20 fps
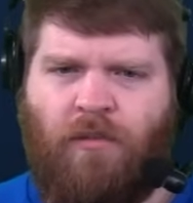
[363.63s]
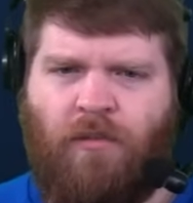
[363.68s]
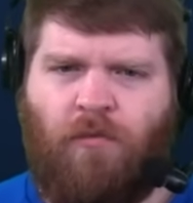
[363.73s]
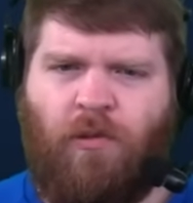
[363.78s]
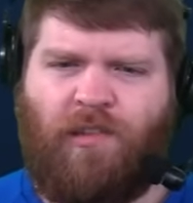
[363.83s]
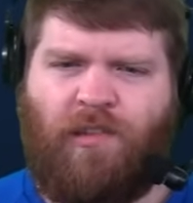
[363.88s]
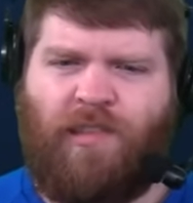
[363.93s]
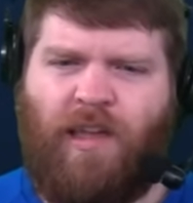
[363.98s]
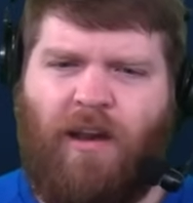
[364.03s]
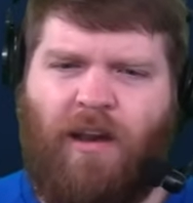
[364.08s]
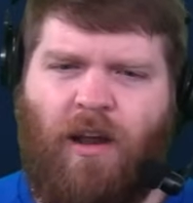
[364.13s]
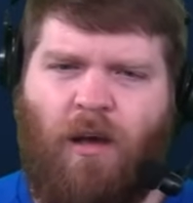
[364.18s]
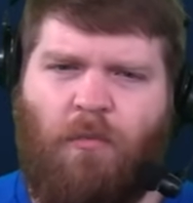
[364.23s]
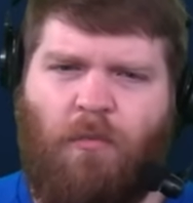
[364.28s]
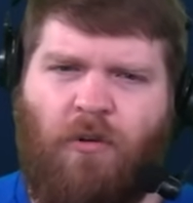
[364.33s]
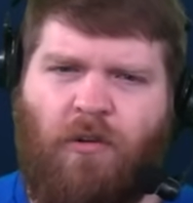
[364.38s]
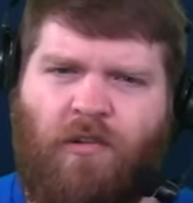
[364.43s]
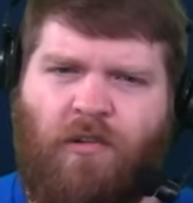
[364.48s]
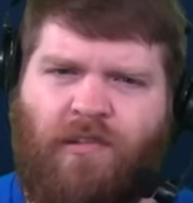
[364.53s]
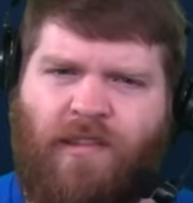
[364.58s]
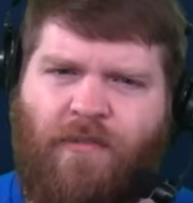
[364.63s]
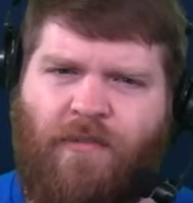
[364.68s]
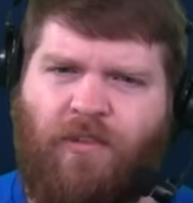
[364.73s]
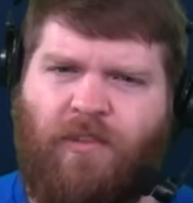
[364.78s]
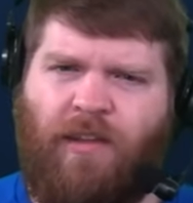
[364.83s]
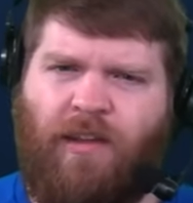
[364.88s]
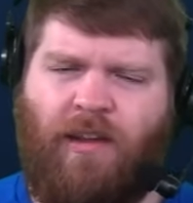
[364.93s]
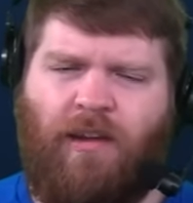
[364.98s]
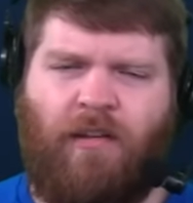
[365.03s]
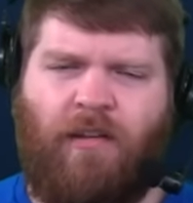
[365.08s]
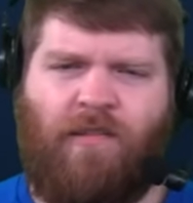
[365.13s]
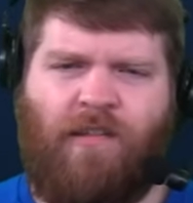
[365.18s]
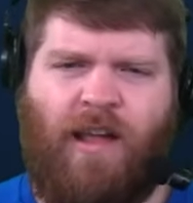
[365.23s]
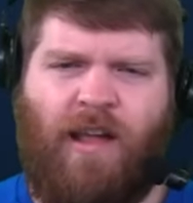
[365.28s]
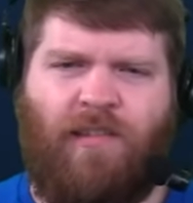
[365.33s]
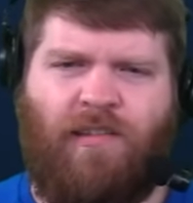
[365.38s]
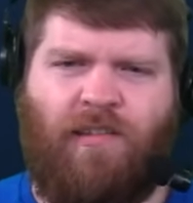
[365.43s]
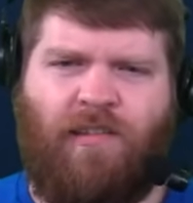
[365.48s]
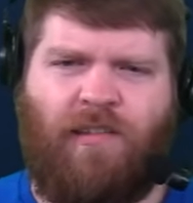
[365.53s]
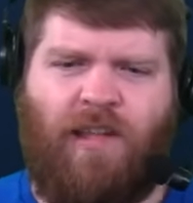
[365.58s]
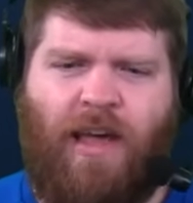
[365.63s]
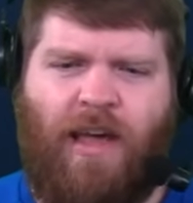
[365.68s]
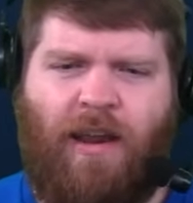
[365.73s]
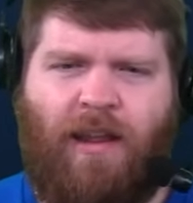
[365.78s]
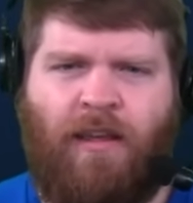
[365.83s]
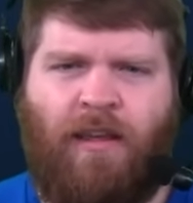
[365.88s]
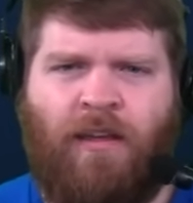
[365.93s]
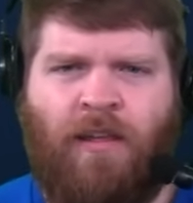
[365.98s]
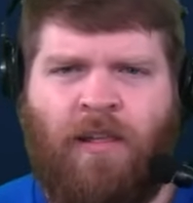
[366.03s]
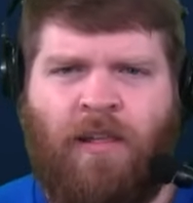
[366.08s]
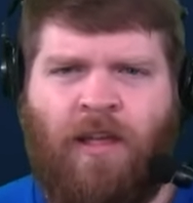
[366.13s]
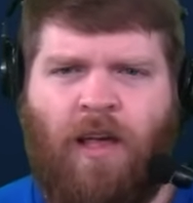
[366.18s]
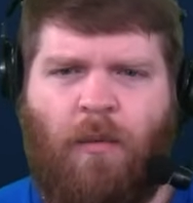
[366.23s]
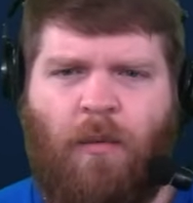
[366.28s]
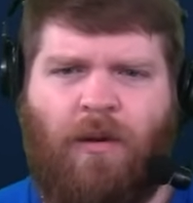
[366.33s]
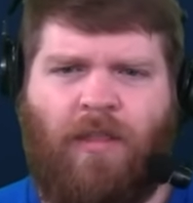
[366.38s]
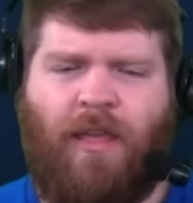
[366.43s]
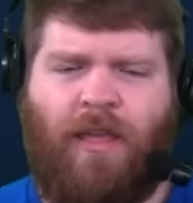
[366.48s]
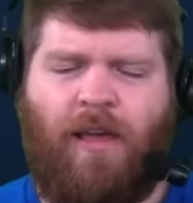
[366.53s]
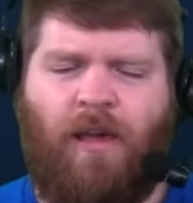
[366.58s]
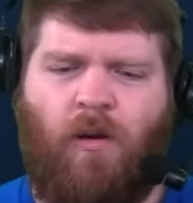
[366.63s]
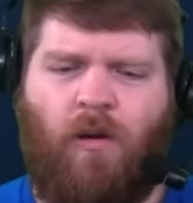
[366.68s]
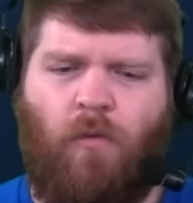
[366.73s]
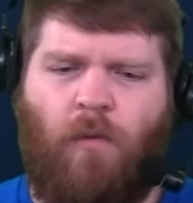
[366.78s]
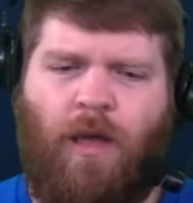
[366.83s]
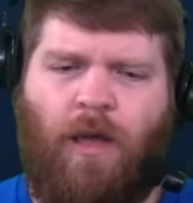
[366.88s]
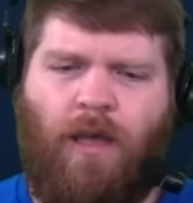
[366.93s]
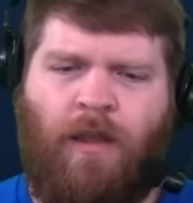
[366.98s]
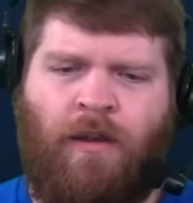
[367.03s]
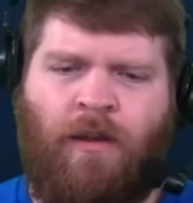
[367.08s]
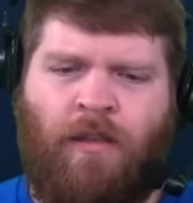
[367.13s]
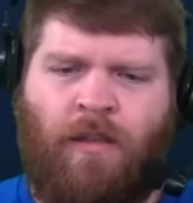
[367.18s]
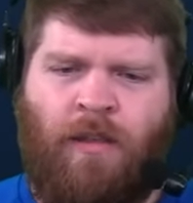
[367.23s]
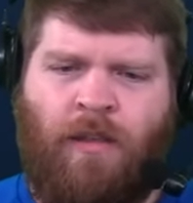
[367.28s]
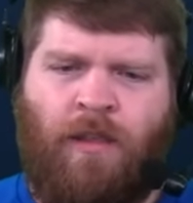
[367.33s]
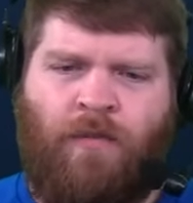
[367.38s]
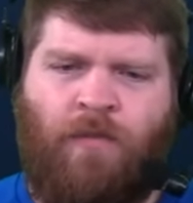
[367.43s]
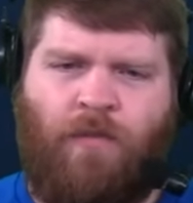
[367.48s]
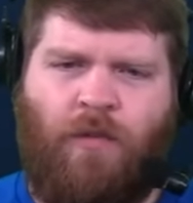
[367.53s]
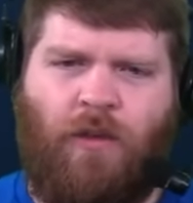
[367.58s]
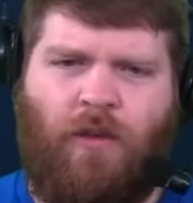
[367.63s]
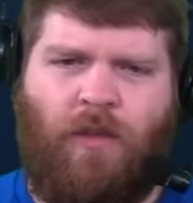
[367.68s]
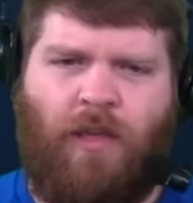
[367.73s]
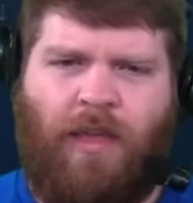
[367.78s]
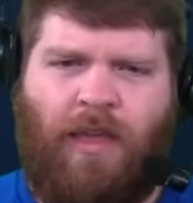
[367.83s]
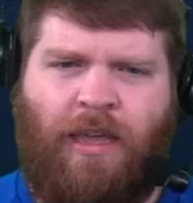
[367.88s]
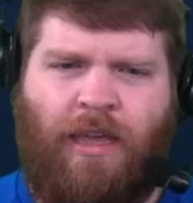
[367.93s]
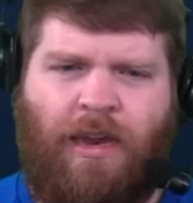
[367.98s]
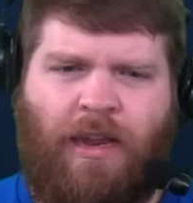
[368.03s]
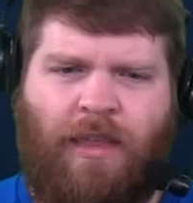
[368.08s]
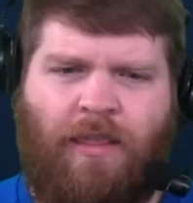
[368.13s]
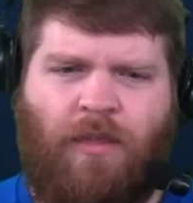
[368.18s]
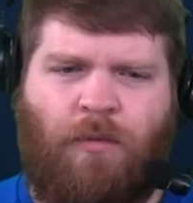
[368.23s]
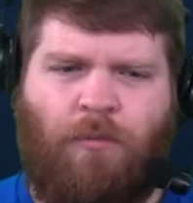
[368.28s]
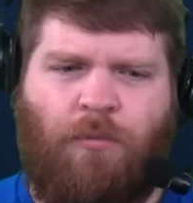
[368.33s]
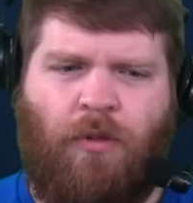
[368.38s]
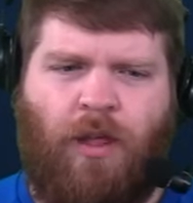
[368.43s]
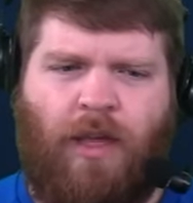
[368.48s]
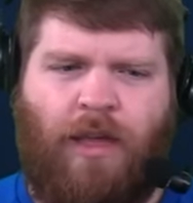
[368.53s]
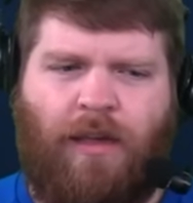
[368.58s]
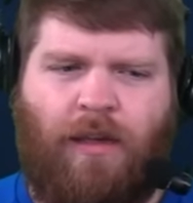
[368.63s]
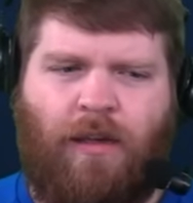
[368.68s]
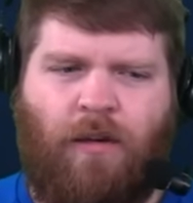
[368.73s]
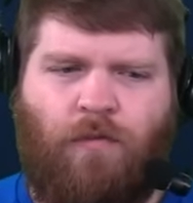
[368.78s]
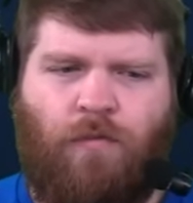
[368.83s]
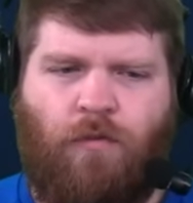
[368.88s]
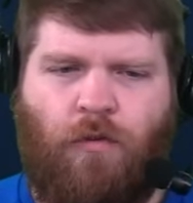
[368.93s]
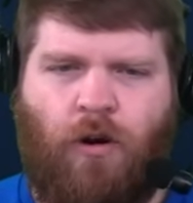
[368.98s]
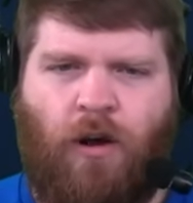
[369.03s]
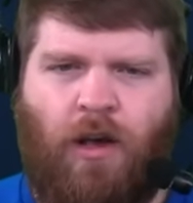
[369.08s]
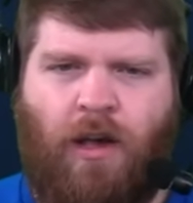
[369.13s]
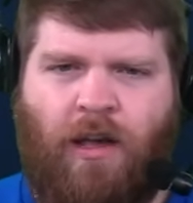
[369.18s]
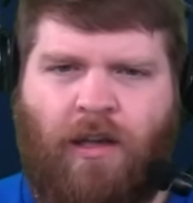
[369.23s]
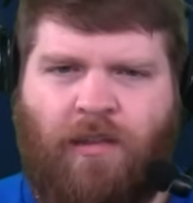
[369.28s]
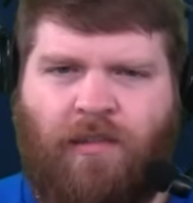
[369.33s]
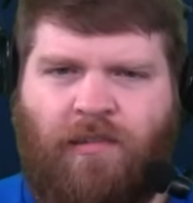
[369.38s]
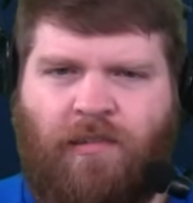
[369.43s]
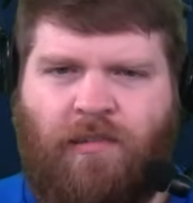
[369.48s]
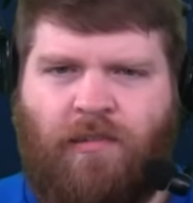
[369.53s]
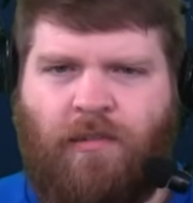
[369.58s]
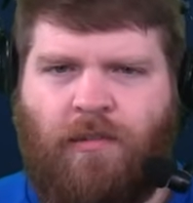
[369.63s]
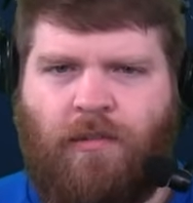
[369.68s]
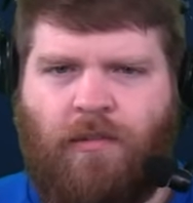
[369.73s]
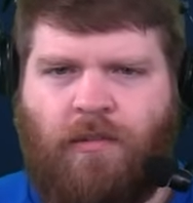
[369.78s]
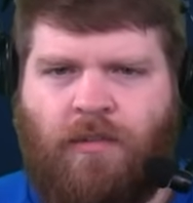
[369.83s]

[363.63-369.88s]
What's that number? 17 chances at it. How many are they going to win? Fill in the blank for us.